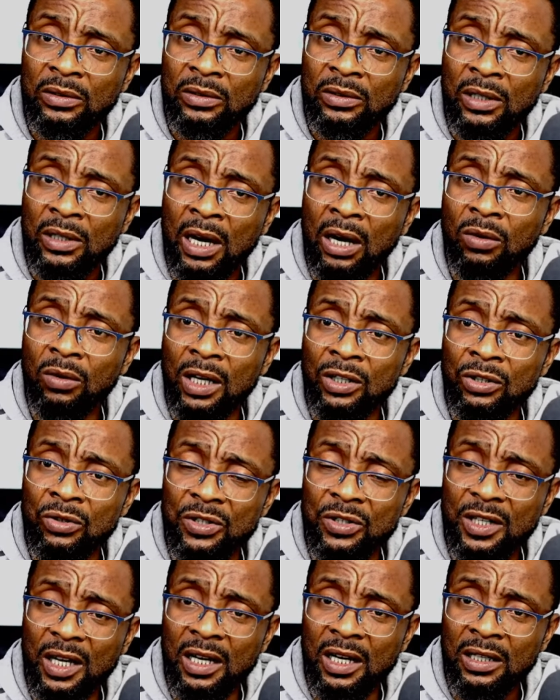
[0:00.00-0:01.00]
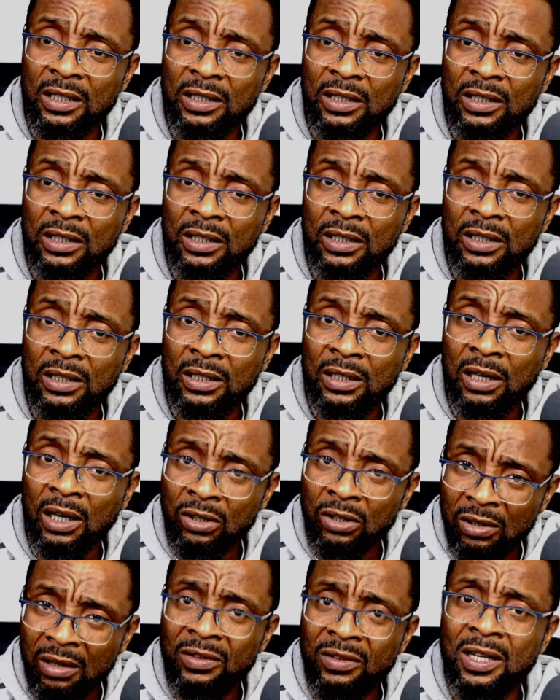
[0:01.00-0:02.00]
how are you, sir? Are
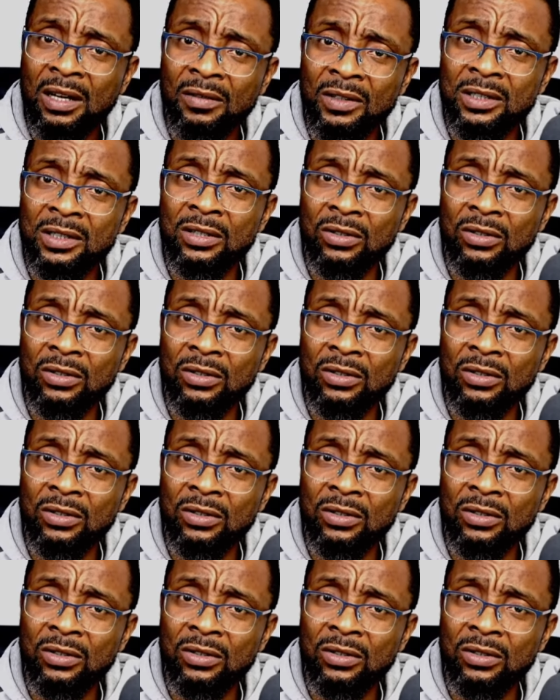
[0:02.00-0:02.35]
you, is everything